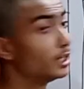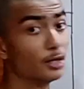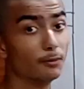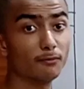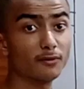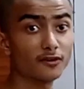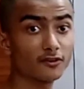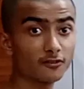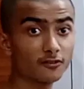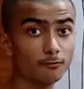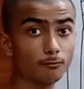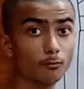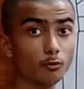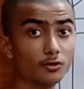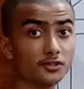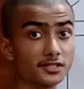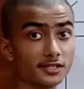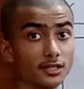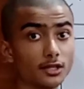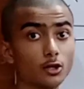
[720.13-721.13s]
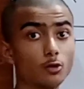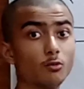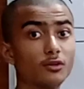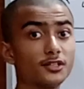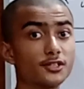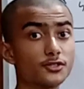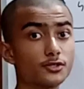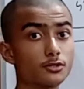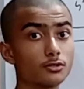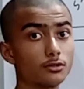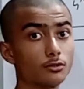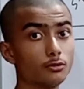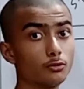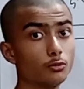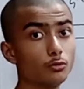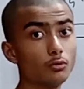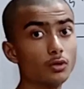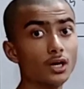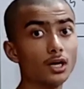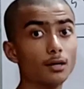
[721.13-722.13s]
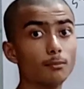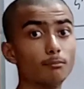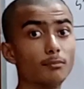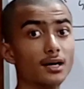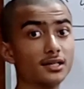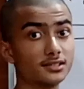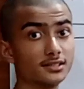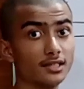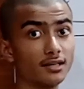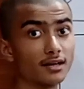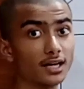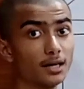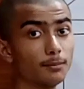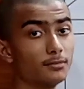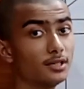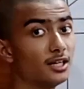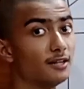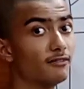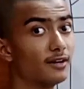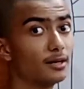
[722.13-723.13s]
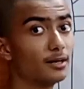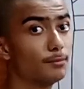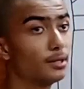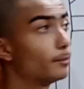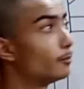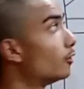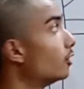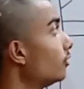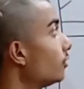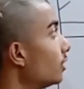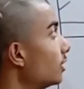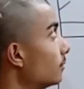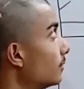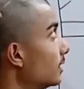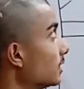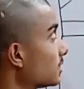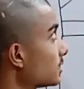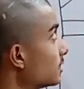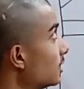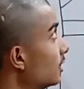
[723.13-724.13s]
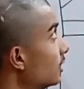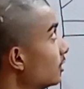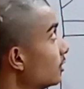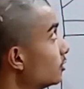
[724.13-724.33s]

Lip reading: number of moles equals to mass in gram divided by molecular mass.